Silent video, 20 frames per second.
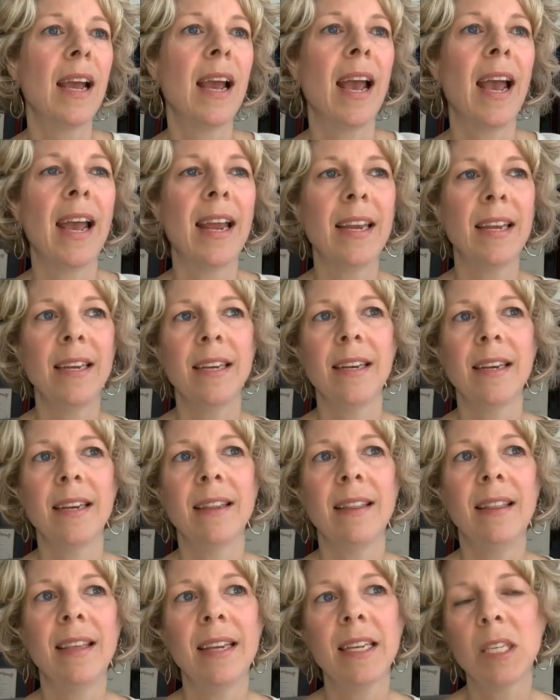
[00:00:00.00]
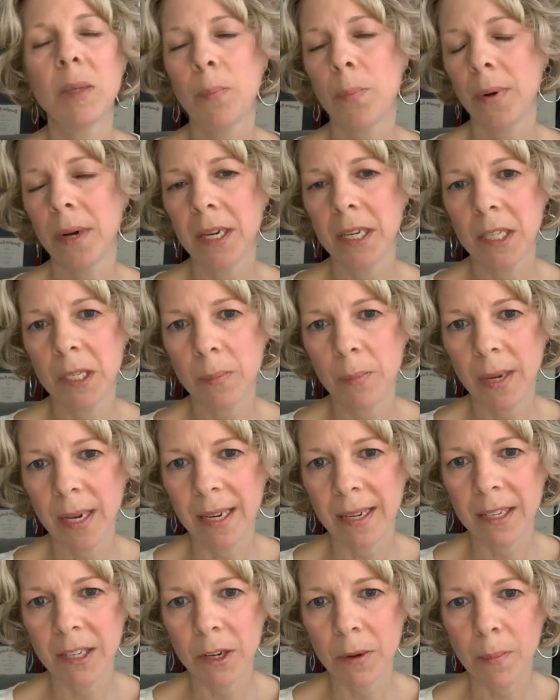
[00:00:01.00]
And this brings
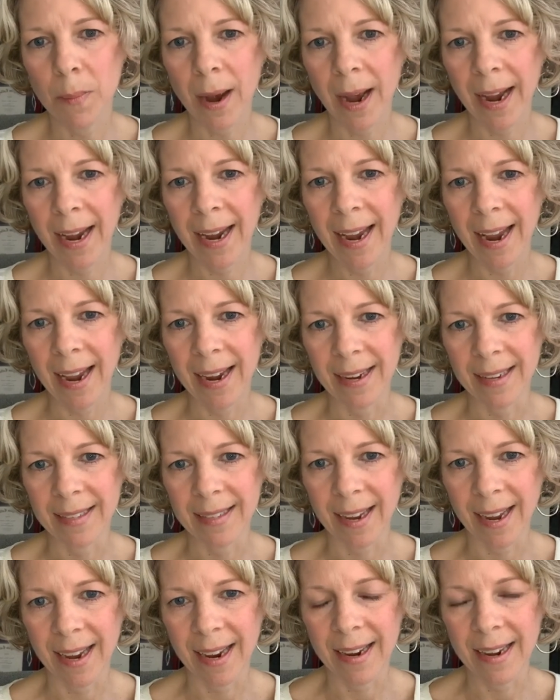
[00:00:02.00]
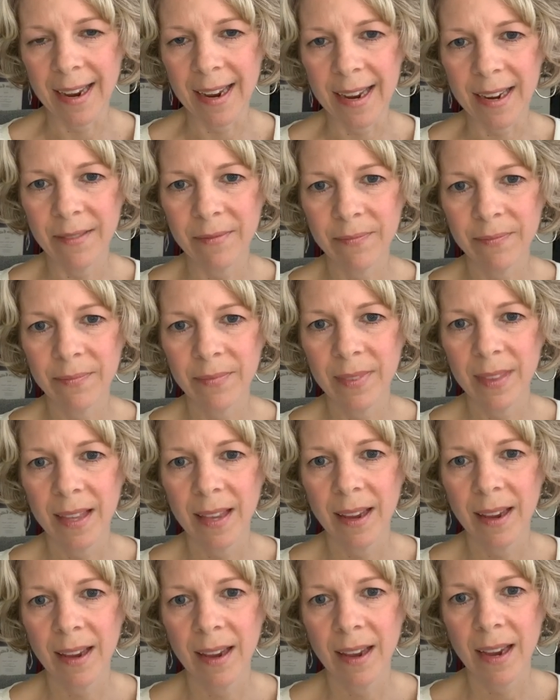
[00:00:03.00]
me to my anxiety.
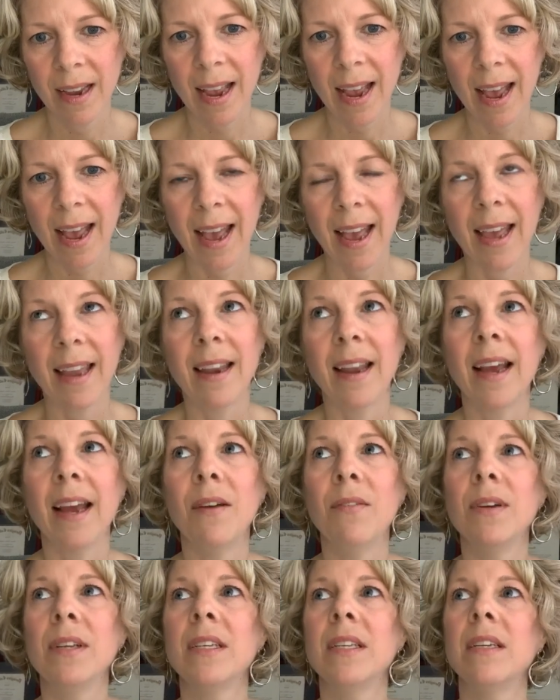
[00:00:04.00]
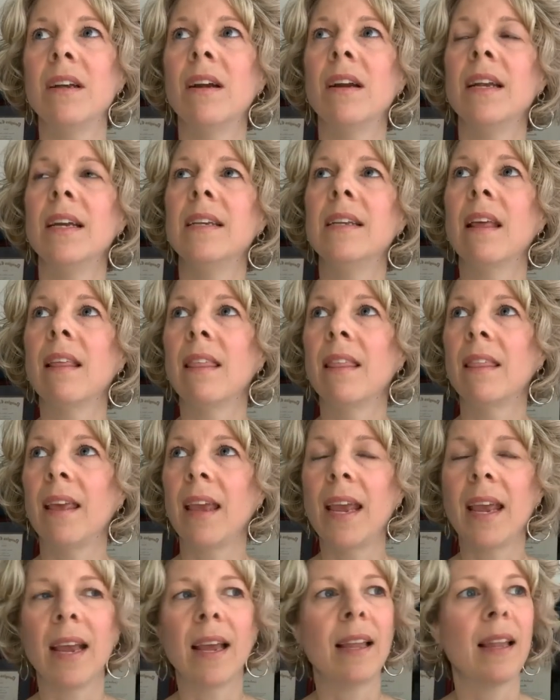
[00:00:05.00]
And I was starting to
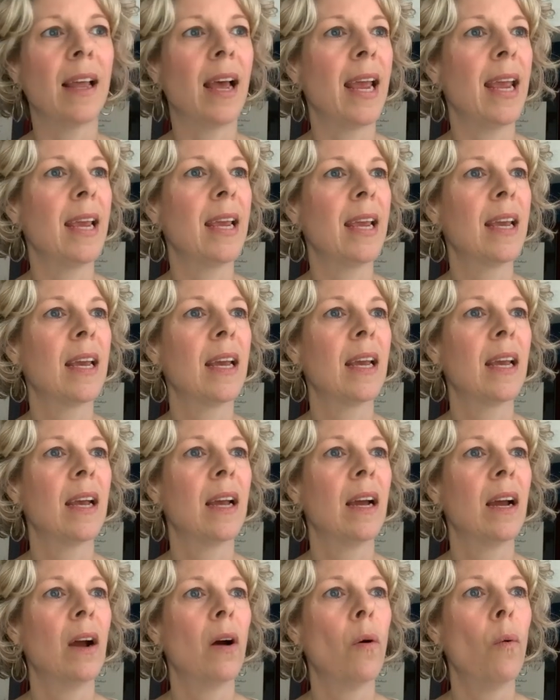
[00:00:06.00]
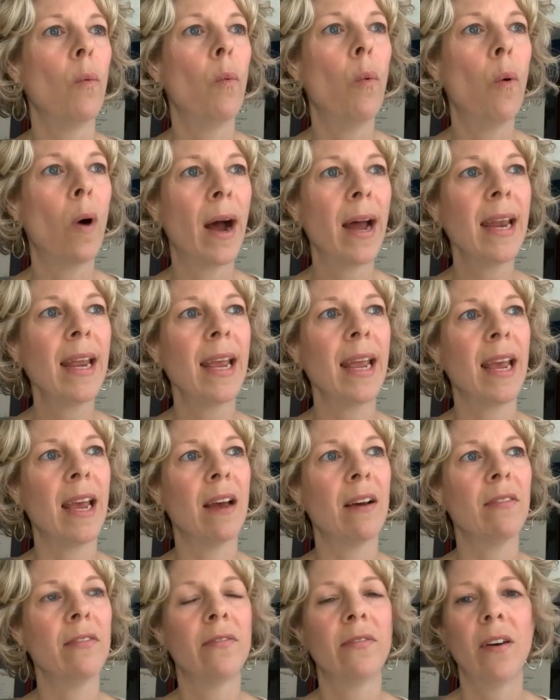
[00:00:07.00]
think, like, what
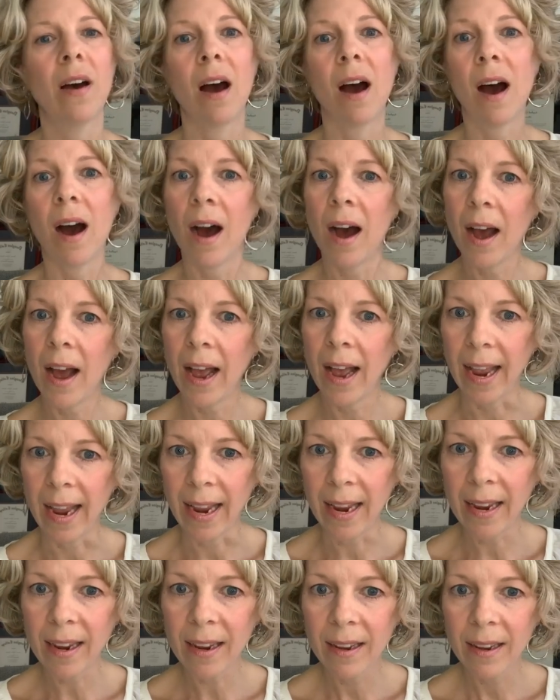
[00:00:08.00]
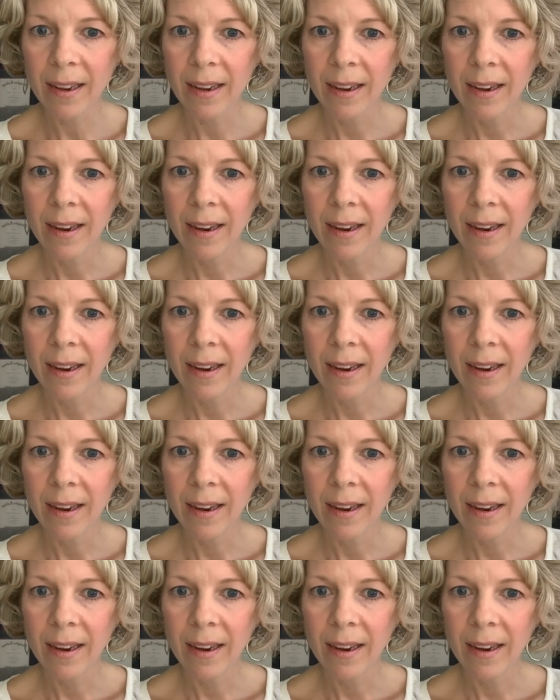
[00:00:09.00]
if I,